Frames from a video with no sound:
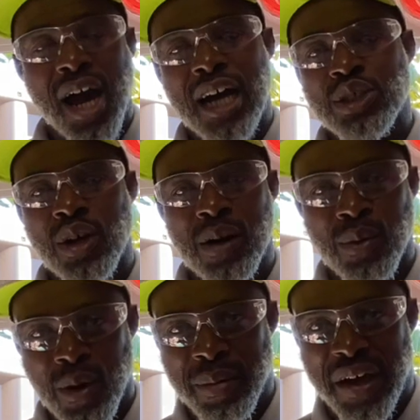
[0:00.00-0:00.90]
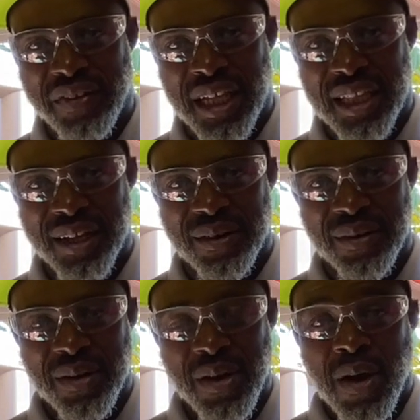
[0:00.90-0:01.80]
I'll talk more about that later.
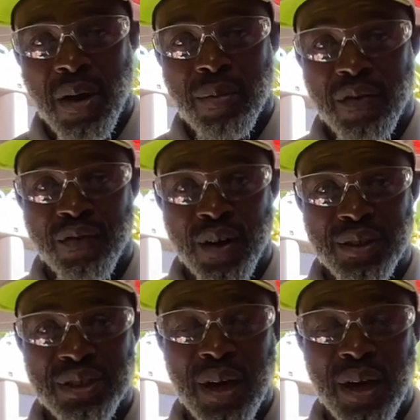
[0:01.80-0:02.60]
But first,